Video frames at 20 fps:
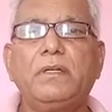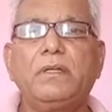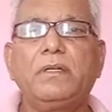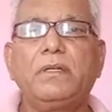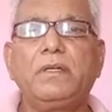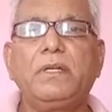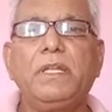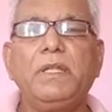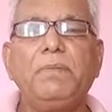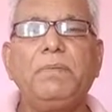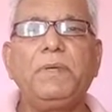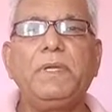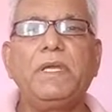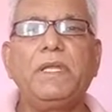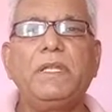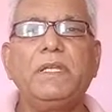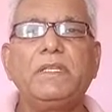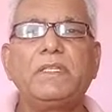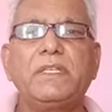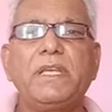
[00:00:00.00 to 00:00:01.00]
DPN
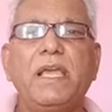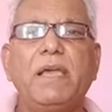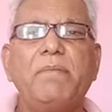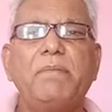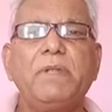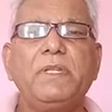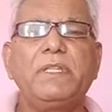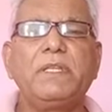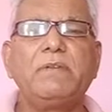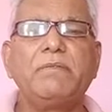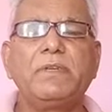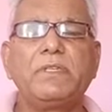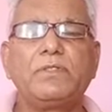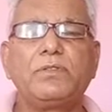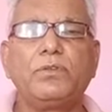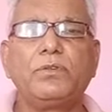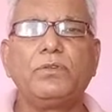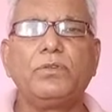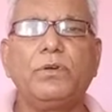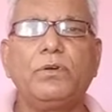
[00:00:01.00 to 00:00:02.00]
is, everything one
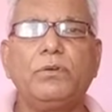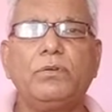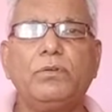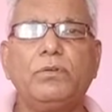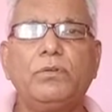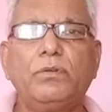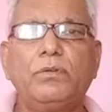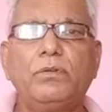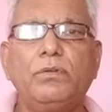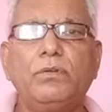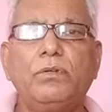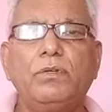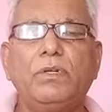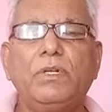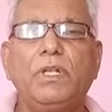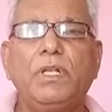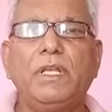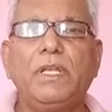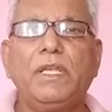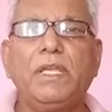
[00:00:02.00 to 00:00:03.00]
should know.
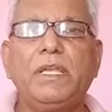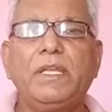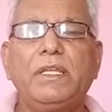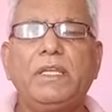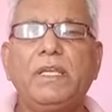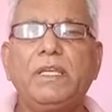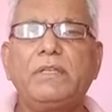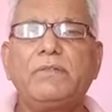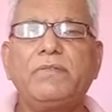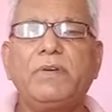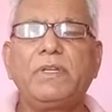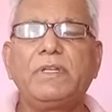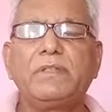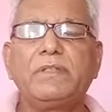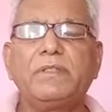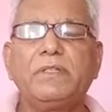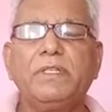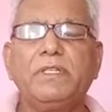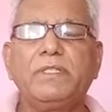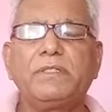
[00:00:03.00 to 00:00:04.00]
In case
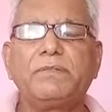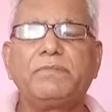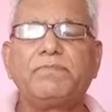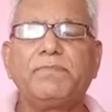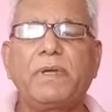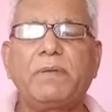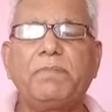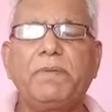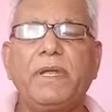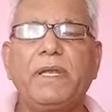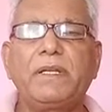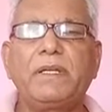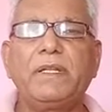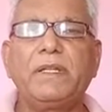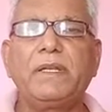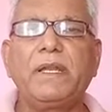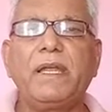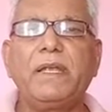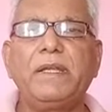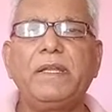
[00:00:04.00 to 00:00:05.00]
one is perfect in
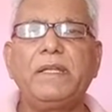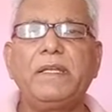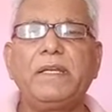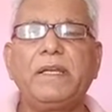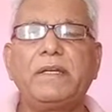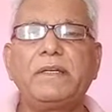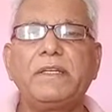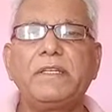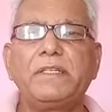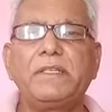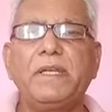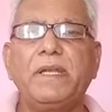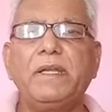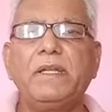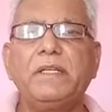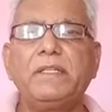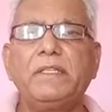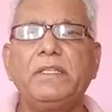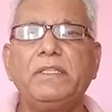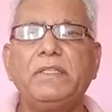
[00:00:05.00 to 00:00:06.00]
writing and
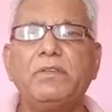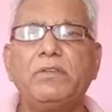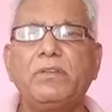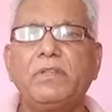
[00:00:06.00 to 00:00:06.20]
understanding these all